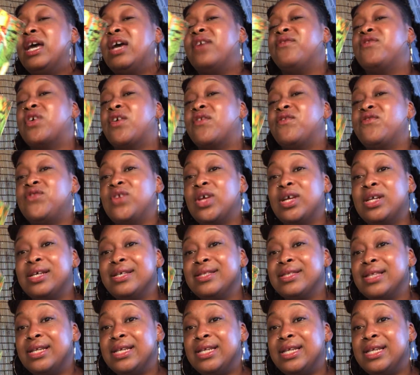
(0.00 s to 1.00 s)
If you're
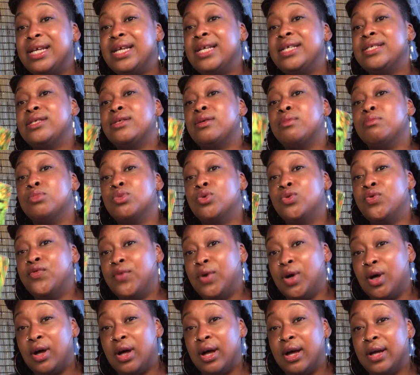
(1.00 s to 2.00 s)
feeling the need to
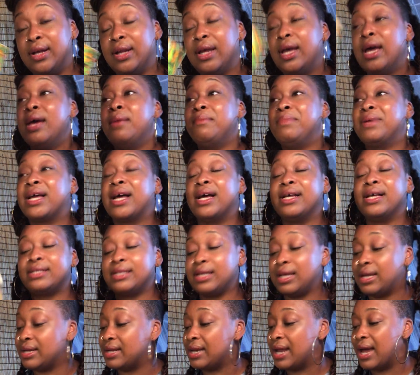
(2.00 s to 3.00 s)
move on,
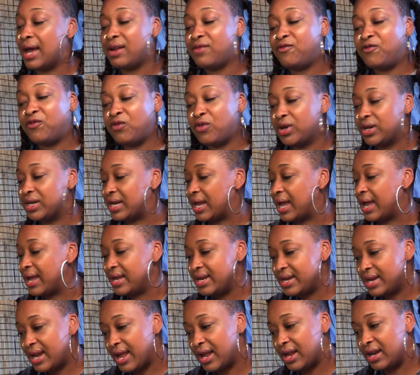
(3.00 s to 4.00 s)
because not for
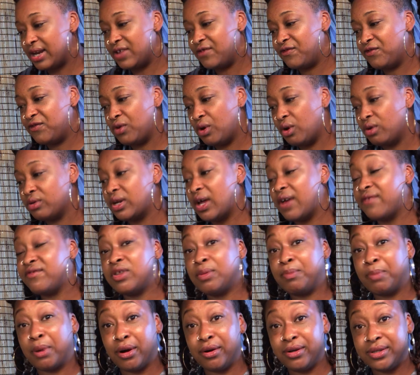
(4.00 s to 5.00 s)
not at any fault of
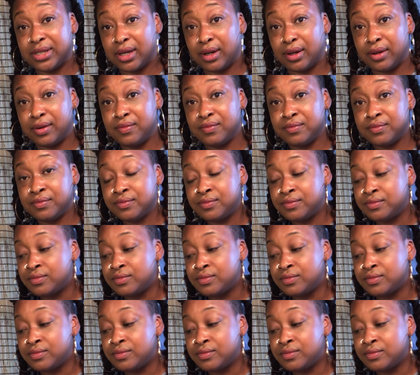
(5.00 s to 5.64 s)
the person,